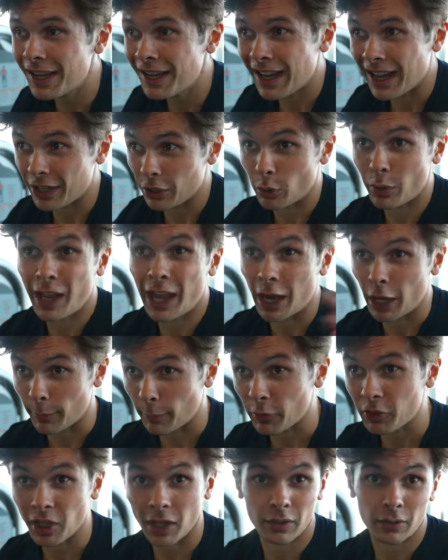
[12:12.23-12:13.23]
and you don't care
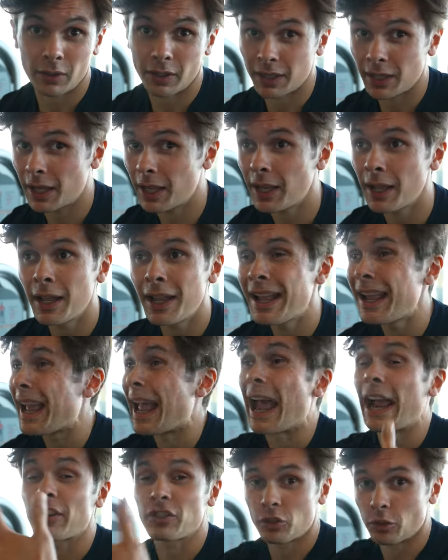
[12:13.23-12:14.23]
about the other like
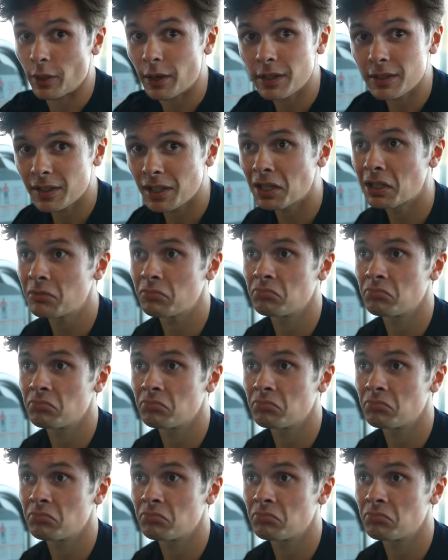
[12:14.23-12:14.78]
extras,